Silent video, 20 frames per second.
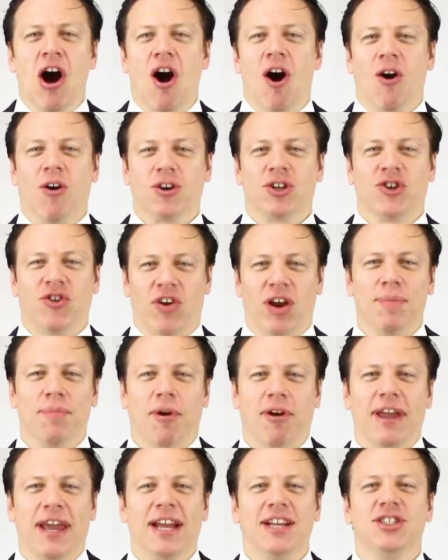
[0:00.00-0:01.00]
Our
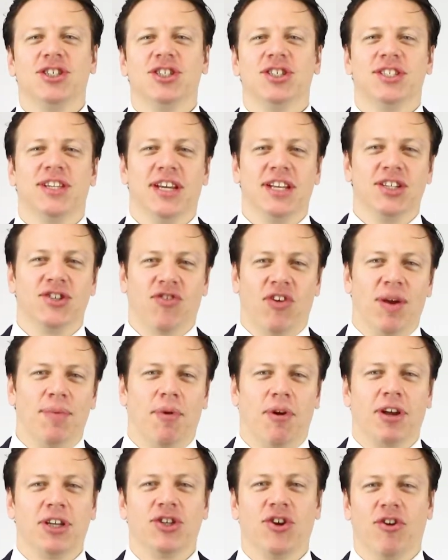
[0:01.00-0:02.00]
trademark agents and
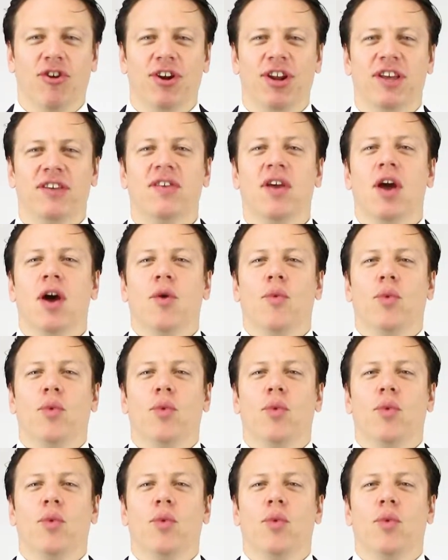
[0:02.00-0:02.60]
trademark attorneys